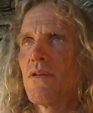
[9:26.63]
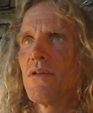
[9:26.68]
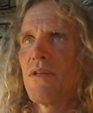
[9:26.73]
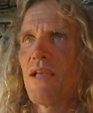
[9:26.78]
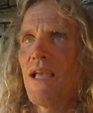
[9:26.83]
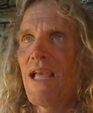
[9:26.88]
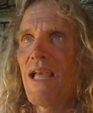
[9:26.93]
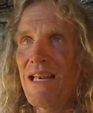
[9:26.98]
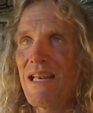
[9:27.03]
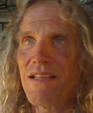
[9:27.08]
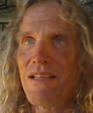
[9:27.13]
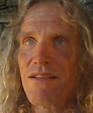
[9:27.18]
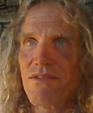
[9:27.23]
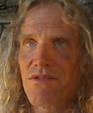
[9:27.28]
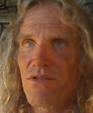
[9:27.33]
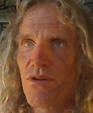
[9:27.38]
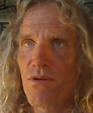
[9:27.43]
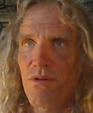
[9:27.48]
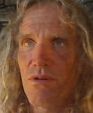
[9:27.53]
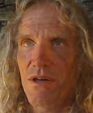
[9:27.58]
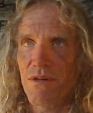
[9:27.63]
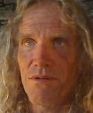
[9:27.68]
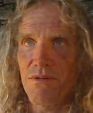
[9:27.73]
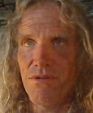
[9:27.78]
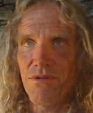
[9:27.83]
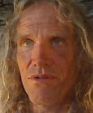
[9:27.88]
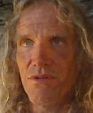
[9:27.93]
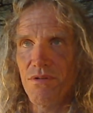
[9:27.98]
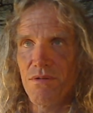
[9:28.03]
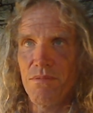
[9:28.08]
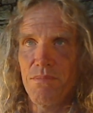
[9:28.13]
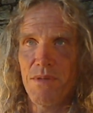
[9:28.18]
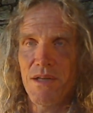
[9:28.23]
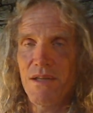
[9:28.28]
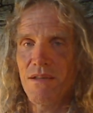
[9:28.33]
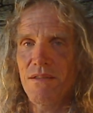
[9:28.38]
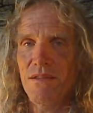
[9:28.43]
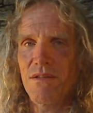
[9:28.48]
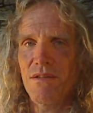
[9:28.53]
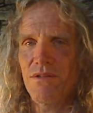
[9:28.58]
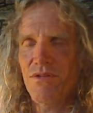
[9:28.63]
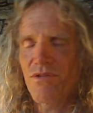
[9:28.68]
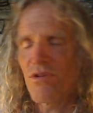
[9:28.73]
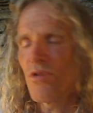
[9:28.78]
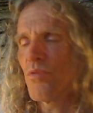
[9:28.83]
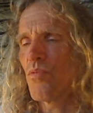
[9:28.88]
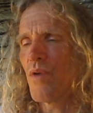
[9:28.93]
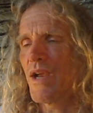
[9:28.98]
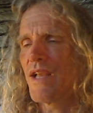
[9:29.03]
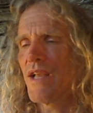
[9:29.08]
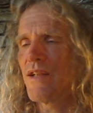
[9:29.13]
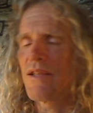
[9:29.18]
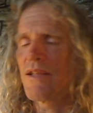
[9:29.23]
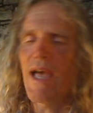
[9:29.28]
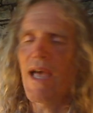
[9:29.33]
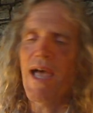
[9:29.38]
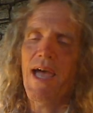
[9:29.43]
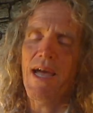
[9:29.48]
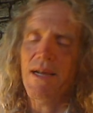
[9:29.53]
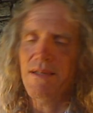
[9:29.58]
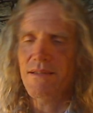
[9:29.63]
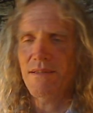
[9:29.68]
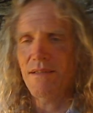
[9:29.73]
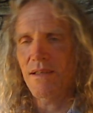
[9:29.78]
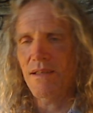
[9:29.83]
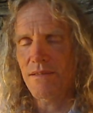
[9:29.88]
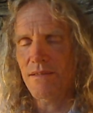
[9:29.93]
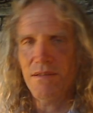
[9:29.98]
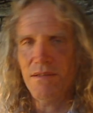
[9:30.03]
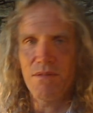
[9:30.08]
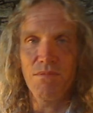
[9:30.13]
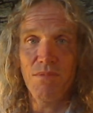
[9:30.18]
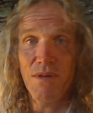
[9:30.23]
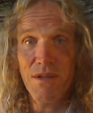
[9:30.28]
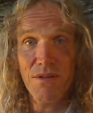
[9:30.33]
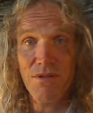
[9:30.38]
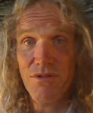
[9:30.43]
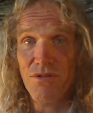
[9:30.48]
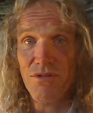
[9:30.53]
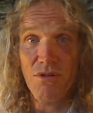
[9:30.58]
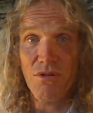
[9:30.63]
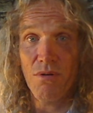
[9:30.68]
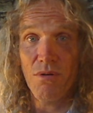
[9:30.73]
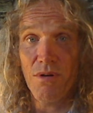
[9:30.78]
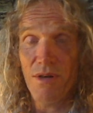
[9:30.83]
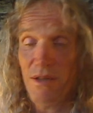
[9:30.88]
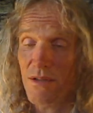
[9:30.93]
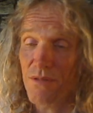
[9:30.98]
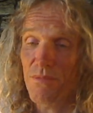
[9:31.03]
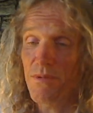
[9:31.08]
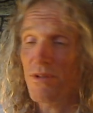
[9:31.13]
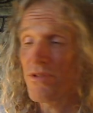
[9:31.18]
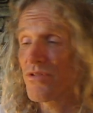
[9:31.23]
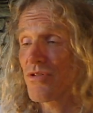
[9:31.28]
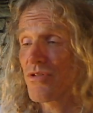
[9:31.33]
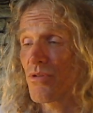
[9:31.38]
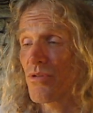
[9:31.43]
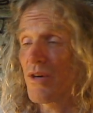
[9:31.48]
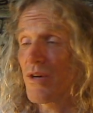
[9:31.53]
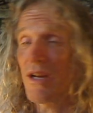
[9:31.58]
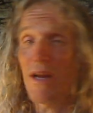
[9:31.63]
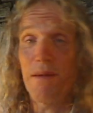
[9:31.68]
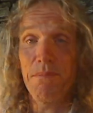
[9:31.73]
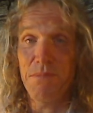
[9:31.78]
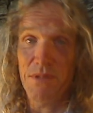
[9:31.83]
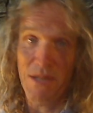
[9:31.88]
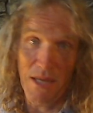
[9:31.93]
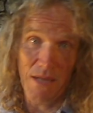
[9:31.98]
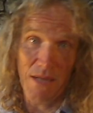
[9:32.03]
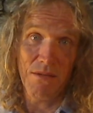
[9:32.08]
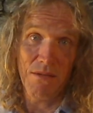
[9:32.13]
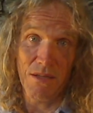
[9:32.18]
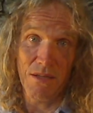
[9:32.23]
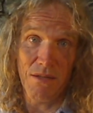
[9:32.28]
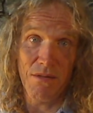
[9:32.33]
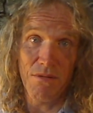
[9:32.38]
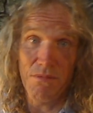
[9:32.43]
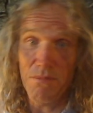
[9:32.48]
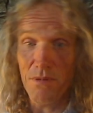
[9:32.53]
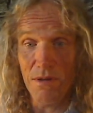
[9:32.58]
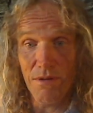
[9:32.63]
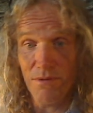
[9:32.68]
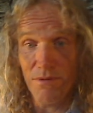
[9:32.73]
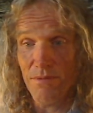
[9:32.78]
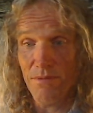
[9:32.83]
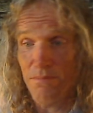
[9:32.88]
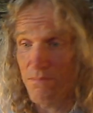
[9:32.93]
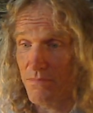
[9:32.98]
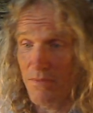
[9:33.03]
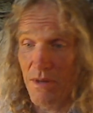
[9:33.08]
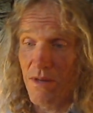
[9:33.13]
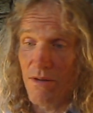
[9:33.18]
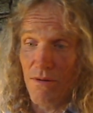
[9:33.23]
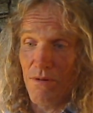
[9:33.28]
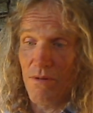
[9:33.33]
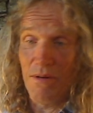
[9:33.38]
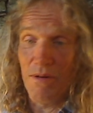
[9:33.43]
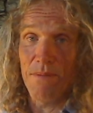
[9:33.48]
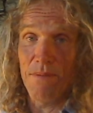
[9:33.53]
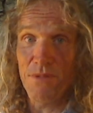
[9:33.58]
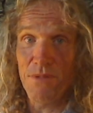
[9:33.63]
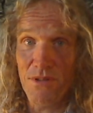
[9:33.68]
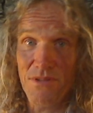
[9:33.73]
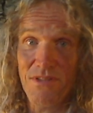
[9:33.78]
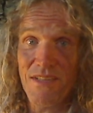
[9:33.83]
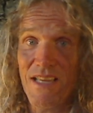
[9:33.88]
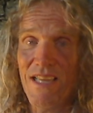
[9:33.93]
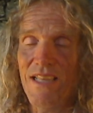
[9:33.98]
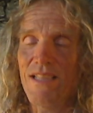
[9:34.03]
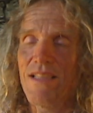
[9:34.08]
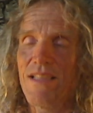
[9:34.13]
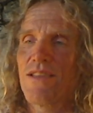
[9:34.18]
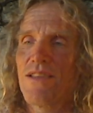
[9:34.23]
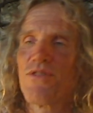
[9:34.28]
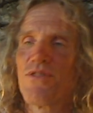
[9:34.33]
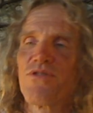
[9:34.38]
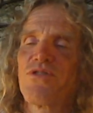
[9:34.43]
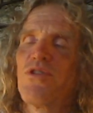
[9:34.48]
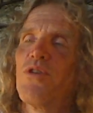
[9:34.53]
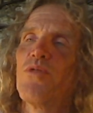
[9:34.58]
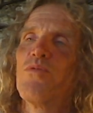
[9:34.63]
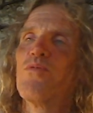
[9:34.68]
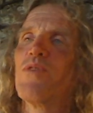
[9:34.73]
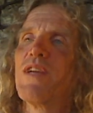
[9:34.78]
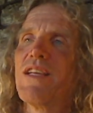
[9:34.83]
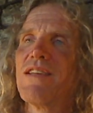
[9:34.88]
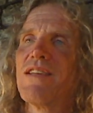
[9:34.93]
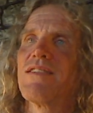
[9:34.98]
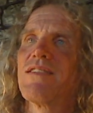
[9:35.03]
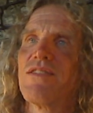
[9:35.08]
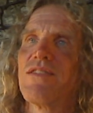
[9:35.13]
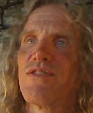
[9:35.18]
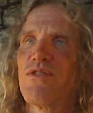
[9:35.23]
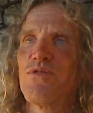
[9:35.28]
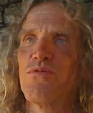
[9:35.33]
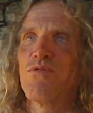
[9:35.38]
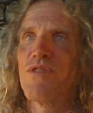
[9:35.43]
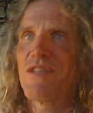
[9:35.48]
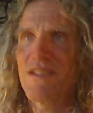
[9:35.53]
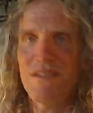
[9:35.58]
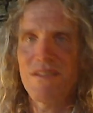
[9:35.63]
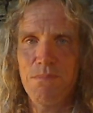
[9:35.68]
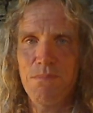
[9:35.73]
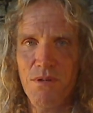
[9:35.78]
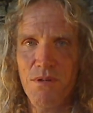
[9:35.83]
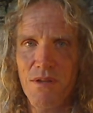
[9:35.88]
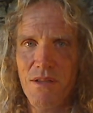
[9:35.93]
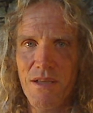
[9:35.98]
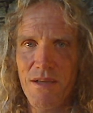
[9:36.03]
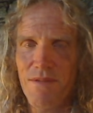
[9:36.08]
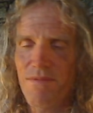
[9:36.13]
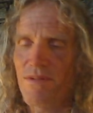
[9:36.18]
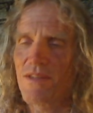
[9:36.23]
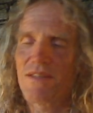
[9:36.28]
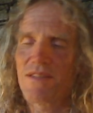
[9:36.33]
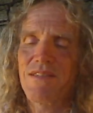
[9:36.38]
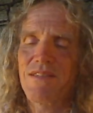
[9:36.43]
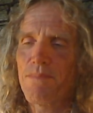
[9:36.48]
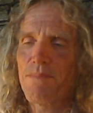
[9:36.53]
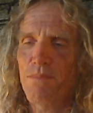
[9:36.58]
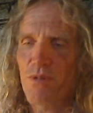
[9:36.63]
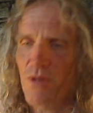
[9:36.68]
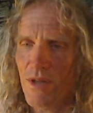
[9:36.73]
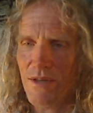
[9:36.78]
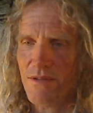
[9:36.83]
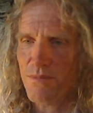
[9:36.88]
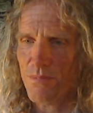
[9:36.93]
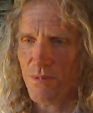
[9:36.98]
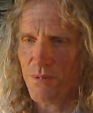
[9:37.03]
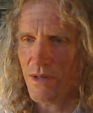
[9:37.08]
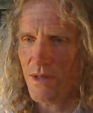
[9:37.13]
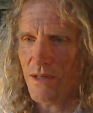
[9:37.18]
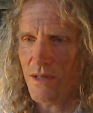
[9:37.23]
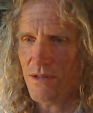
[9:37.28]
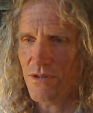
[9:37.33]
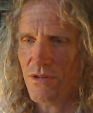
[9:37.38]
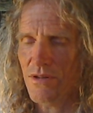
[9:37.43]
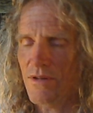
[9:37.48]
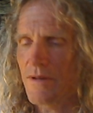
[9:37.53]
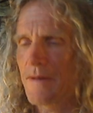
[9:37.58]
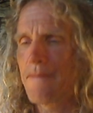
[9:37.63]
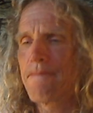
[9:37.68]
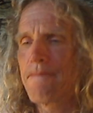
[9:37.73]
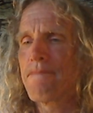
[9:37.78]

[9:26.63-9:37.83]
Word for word: Any story will do, because there's no way to access the real story. And the real story, I'm telling you, is no. I'm just saying that there's no reason to disbelieve the simple explanation